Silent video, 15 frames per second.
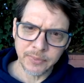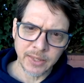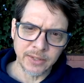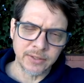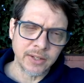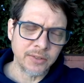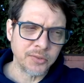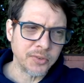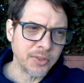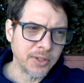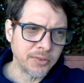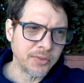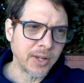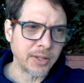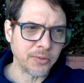
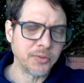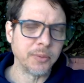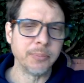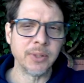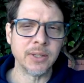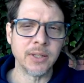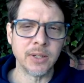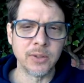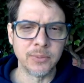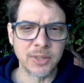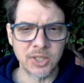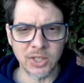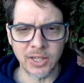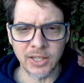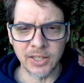It's not something that
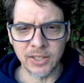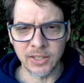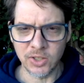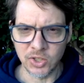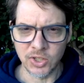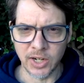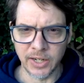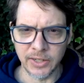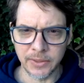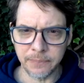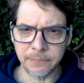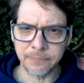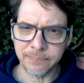originated in China.